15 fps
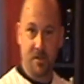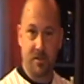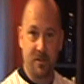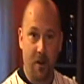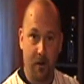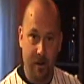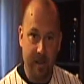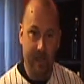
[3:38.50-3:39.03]
and
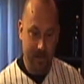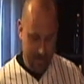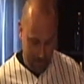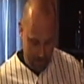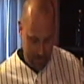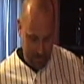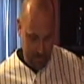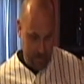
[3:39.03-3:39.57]
start hitting
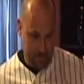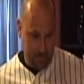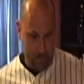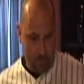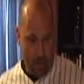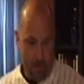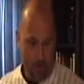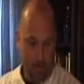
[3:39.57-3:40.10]
it because you're
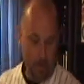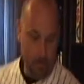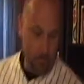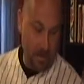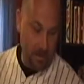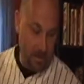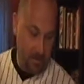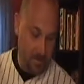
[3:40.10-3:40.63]
probably
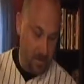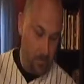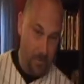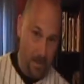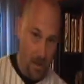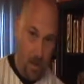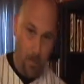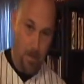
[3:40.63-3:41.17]
picking
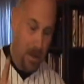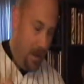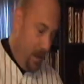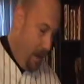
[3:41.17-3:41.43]
something up.